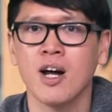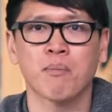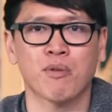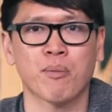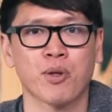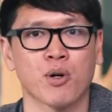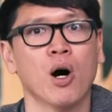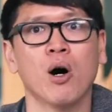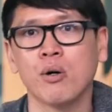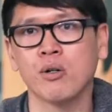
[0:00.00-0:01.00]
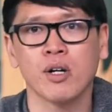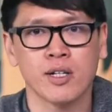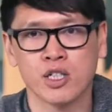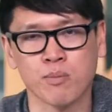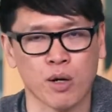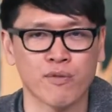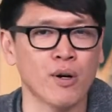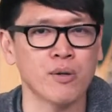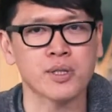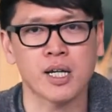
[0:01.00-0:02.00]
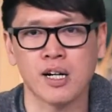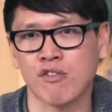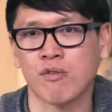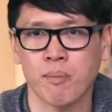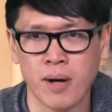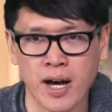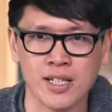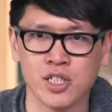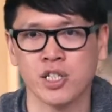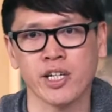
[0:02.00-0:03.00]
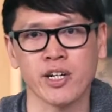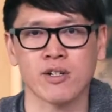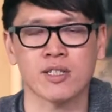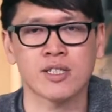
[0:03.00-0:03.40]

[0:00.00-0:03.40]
but from their own smartphones of past years.